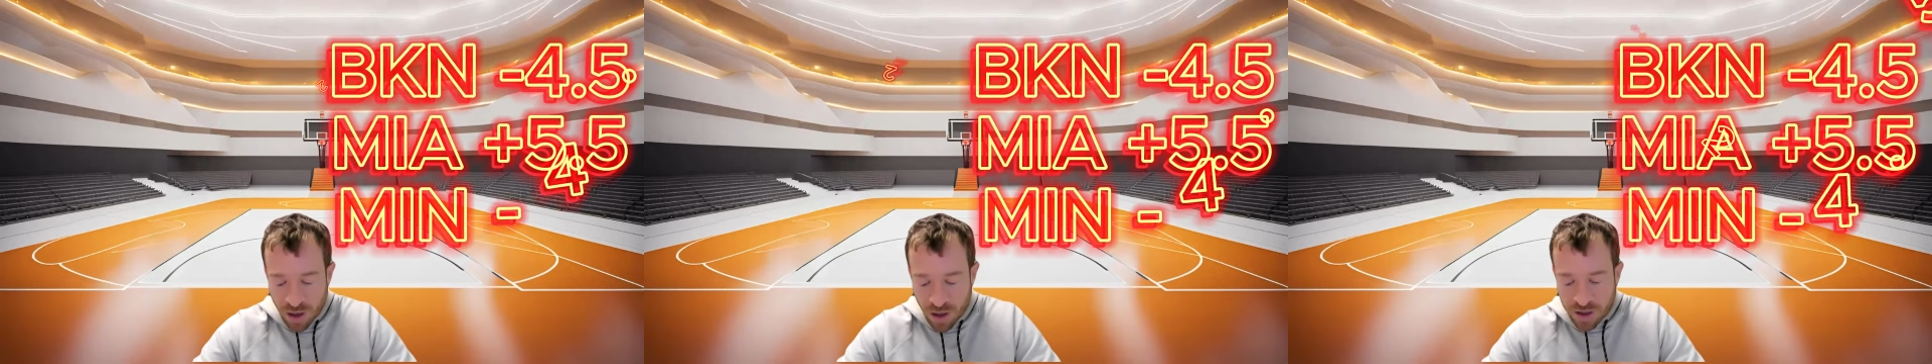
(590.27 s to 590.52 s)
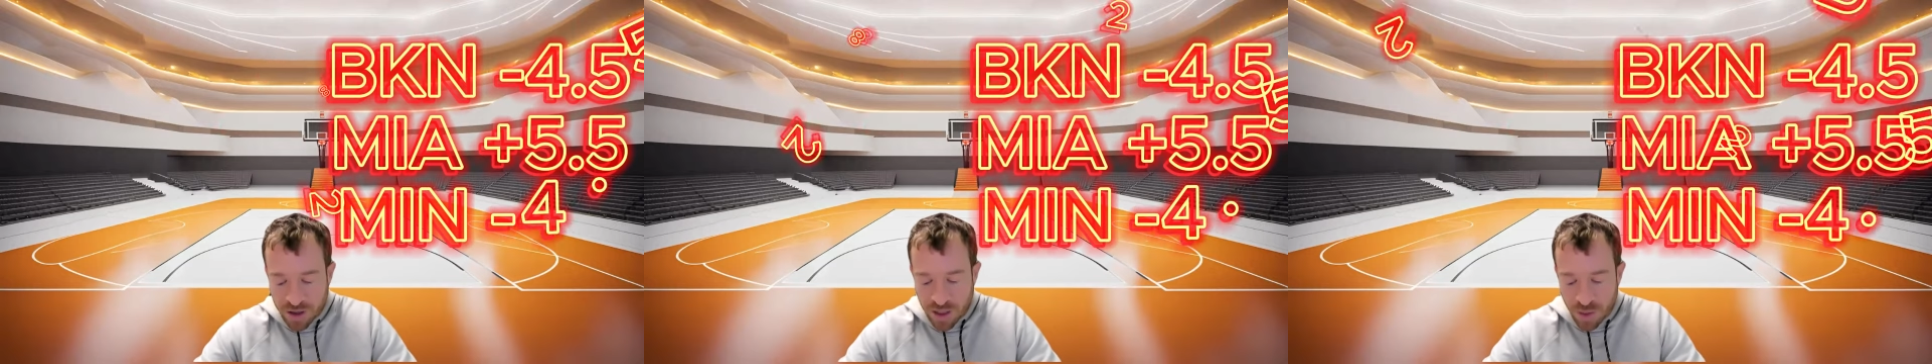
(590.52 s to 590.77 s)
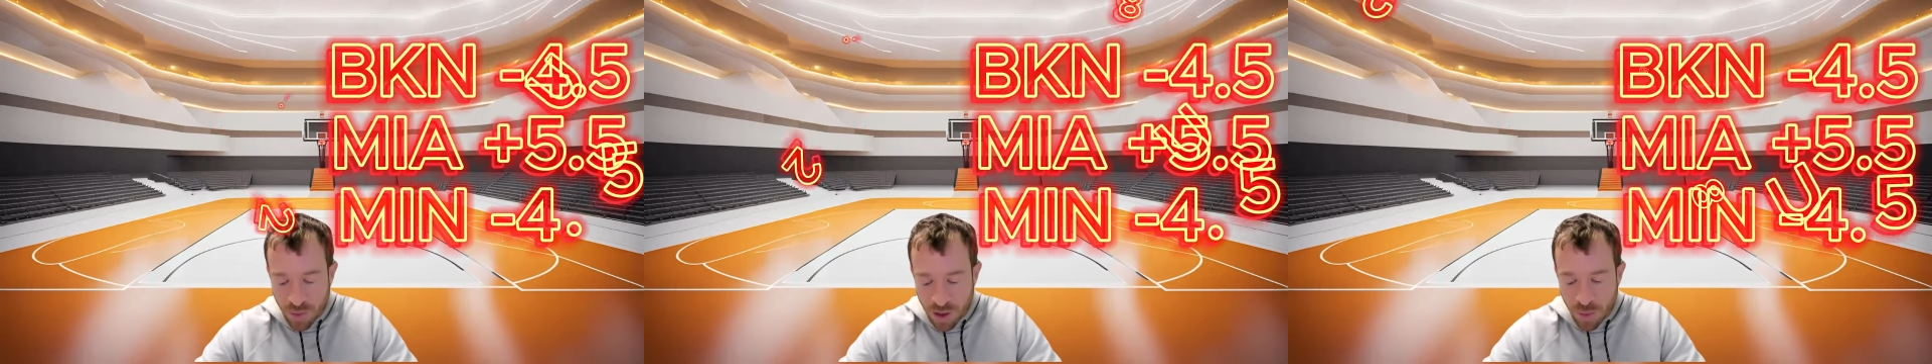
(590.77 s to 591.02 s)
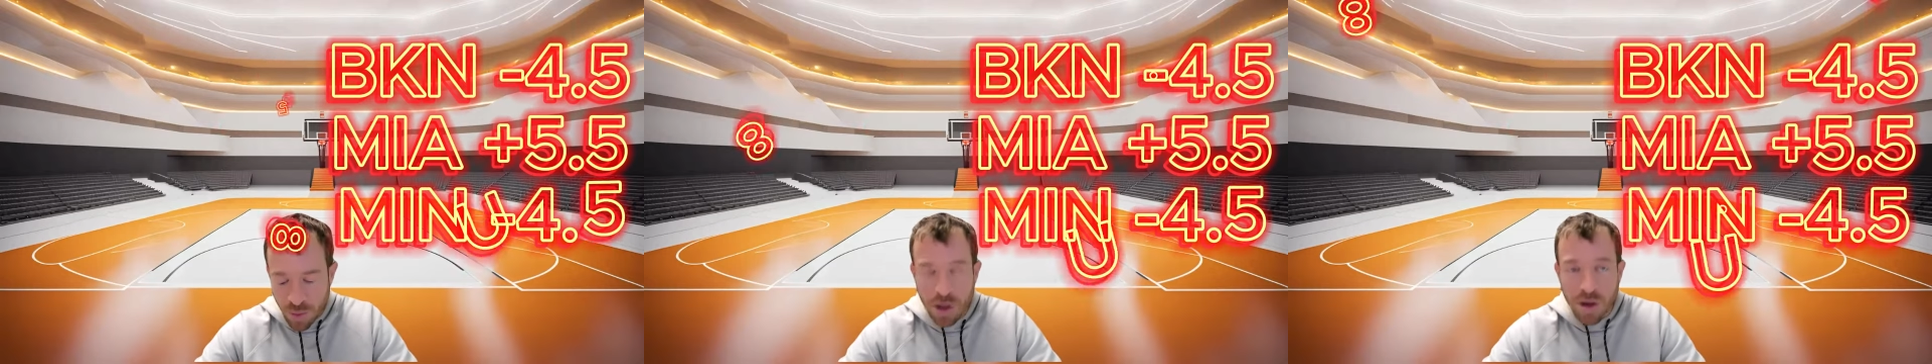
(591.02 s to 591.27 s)
Our second
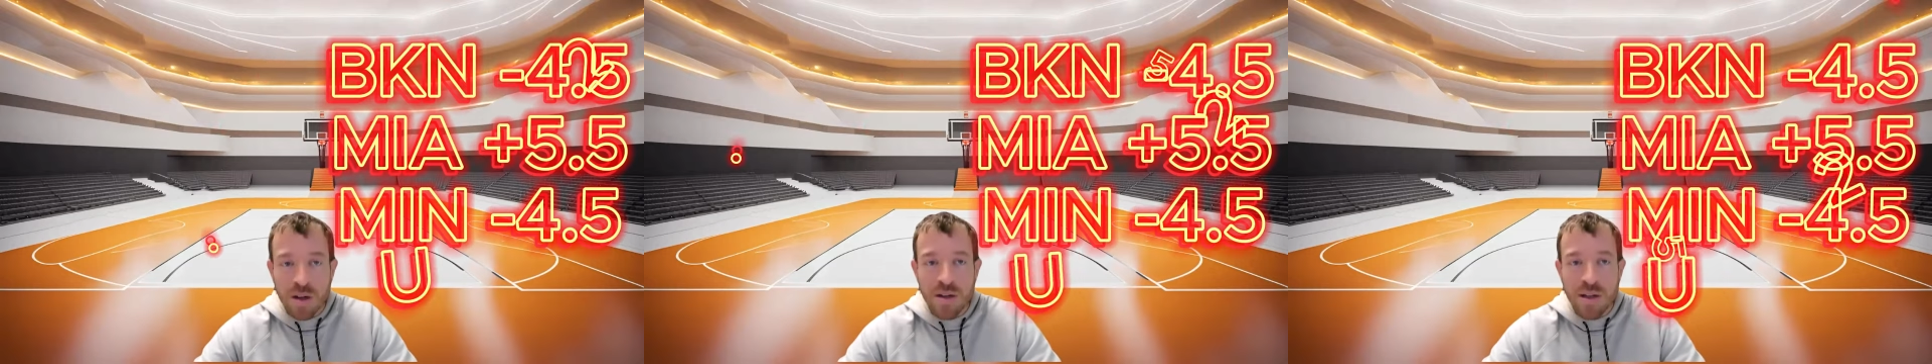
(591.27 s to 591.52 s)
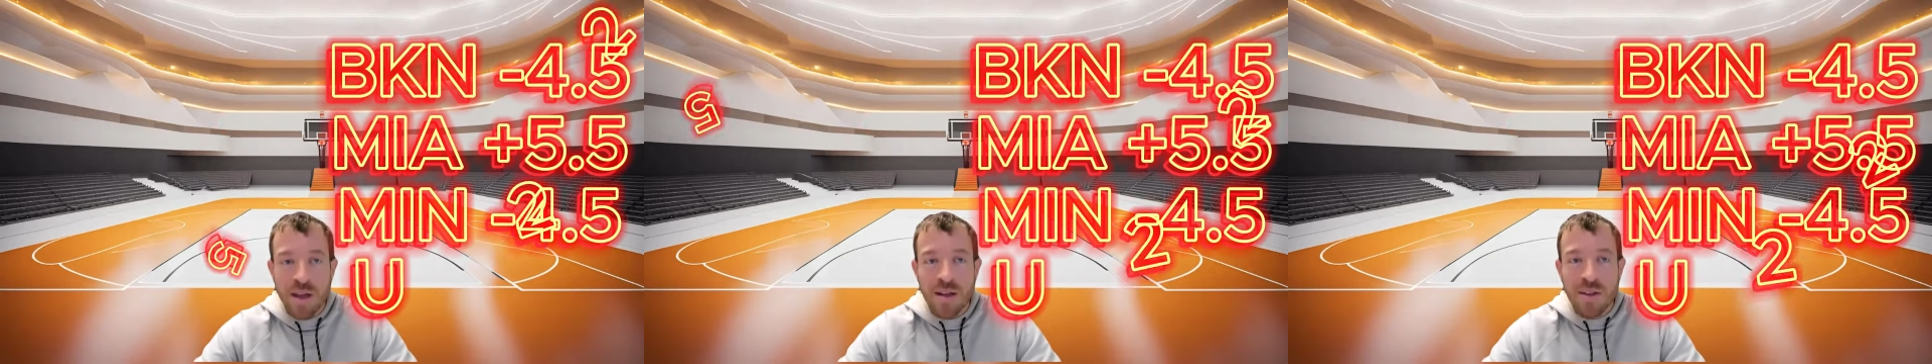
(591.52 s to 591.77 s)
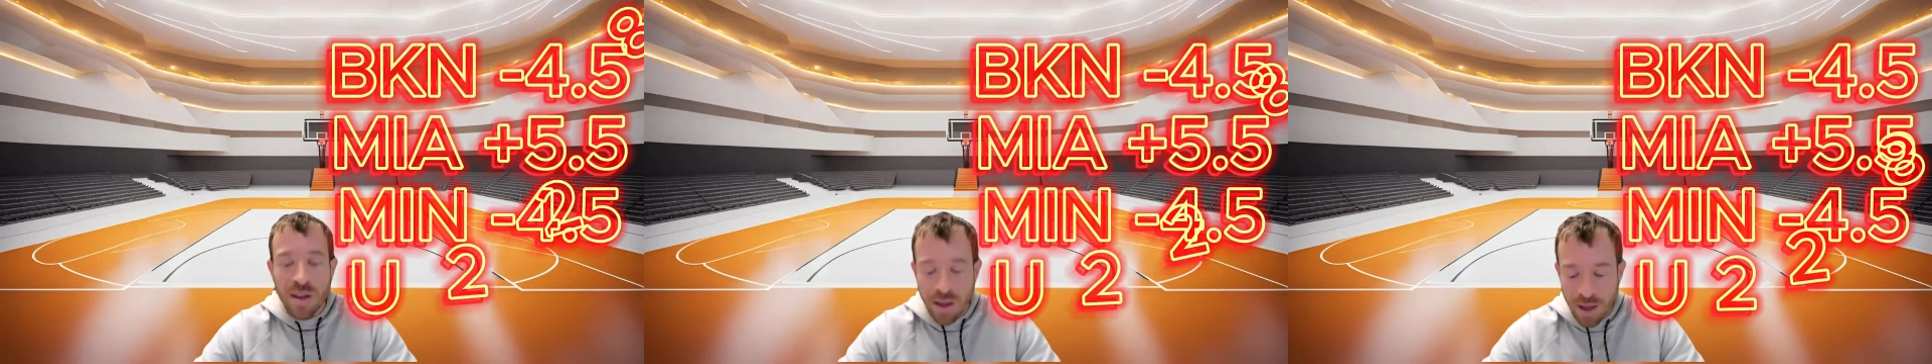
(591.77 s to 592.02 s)
one, we are going to take the